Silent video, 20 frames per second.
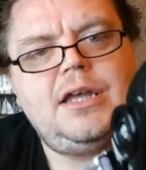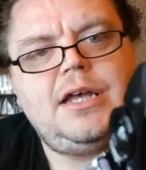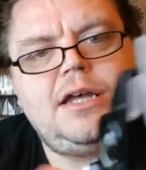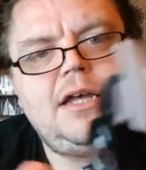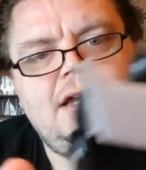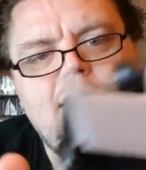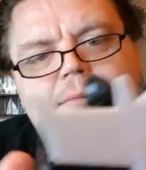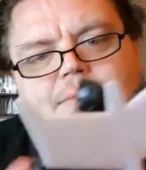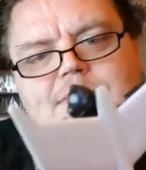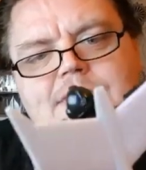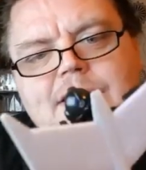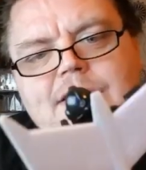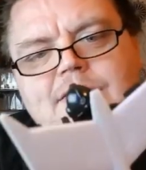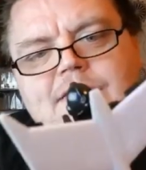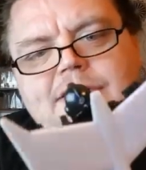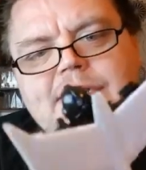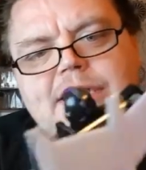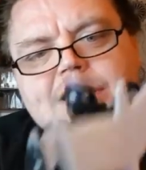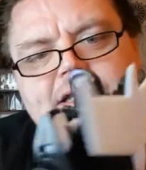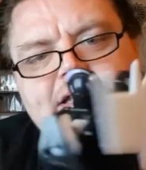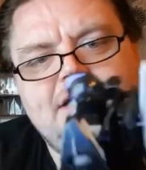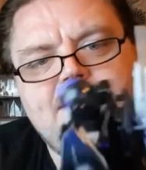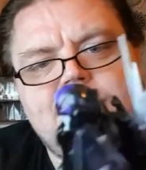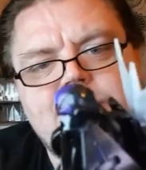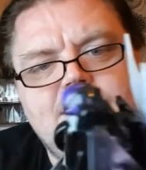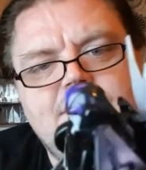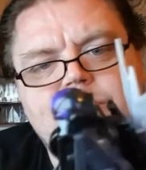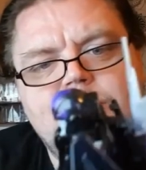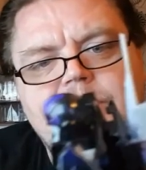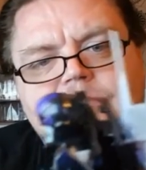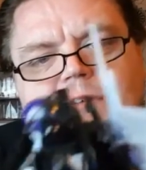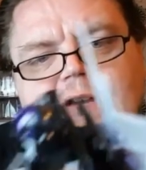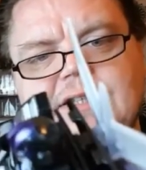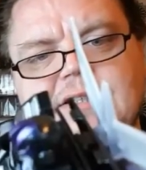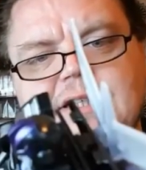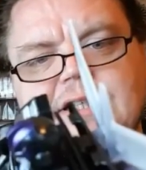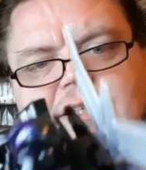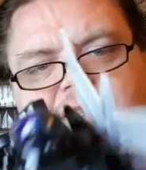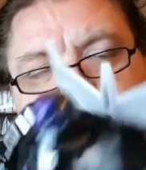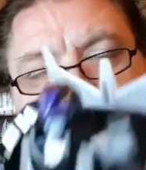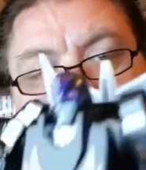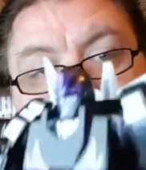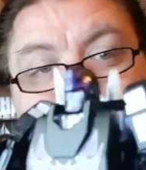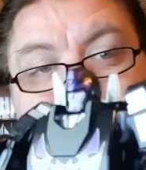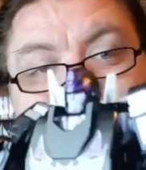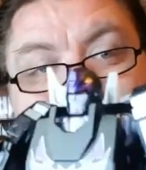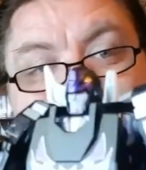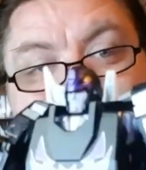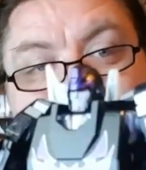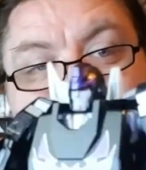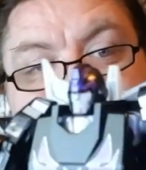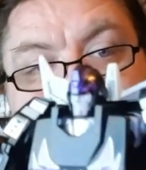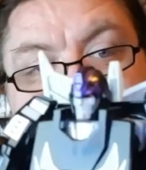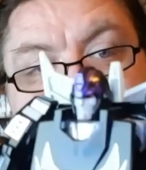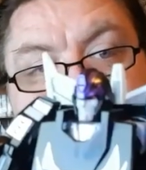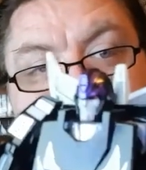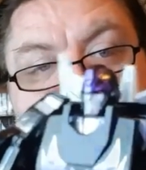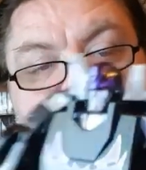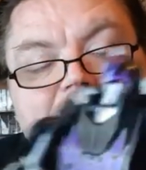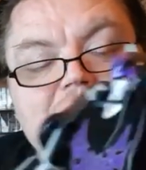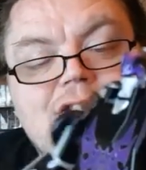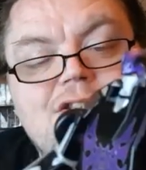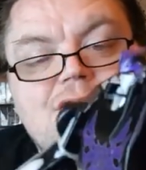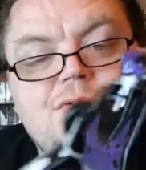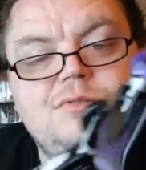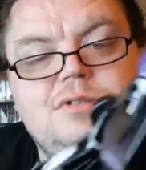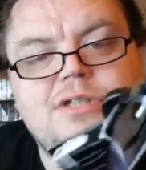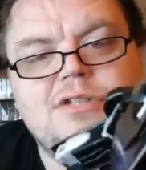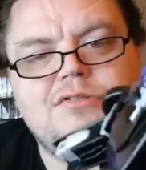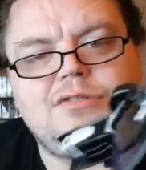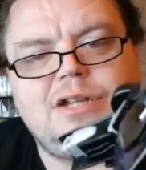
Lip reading: In terms of articulation, well, firstly, no waist, and that's due to the